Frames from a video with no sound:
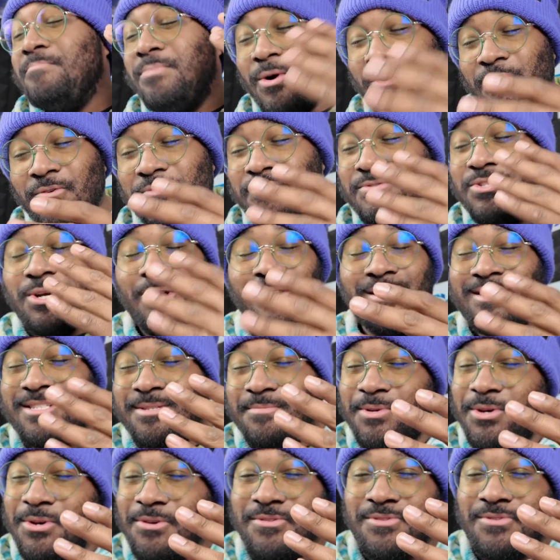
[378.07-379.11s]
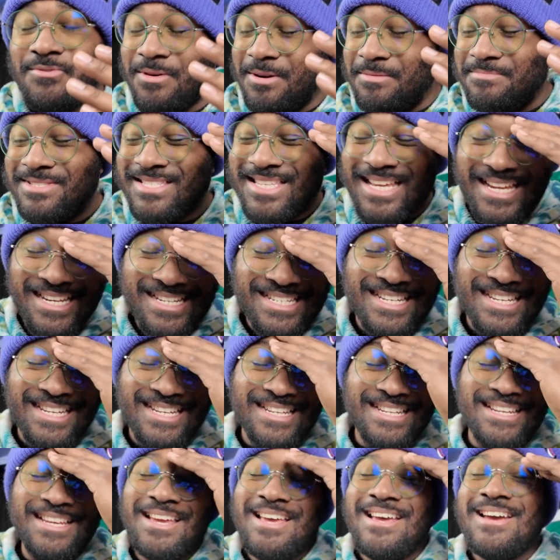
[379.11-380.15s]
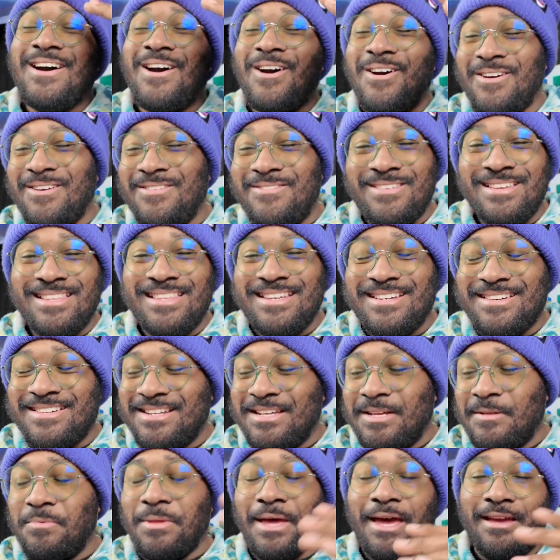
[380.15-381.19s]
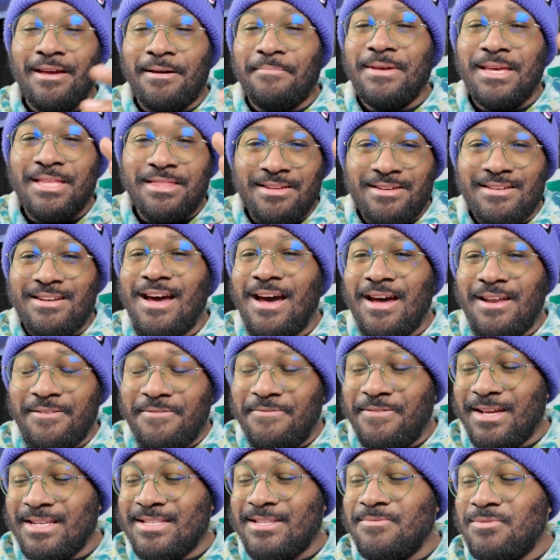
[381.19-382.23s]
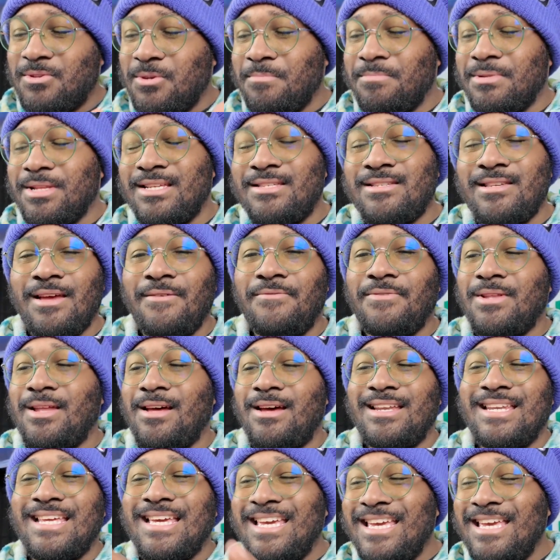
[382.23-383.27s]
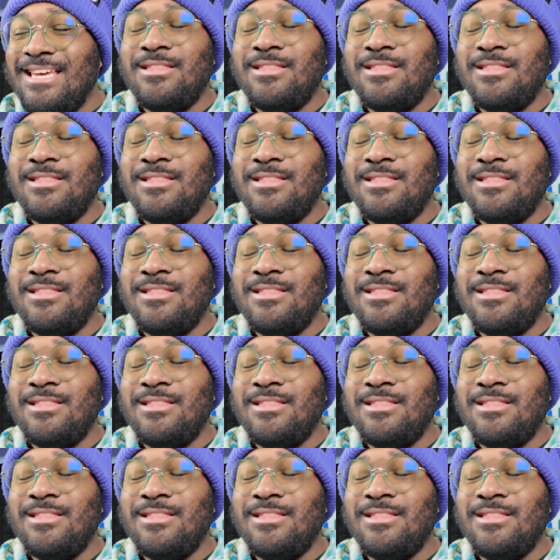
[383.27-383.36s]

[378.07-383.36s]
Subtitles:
both charge moves from Zacian aren't really gonna, like, I mean, they're non-effective to Blacephalon,